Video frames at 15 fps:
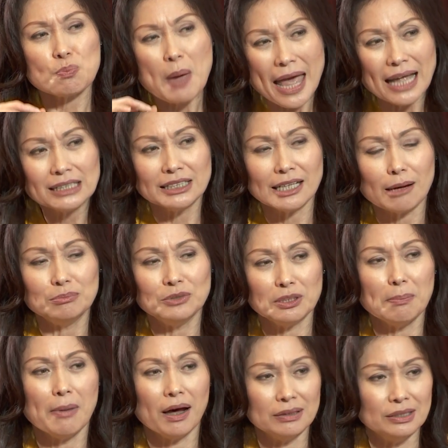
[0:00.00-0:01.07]
pent-up
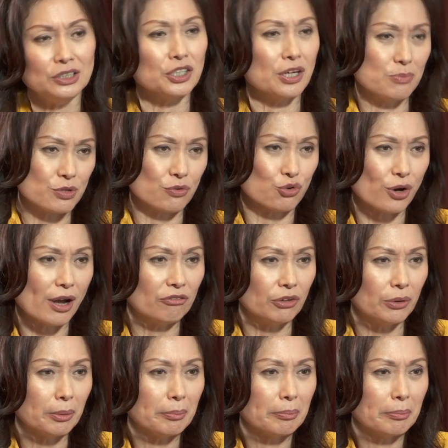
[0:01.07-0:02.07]
demand in terms of travel?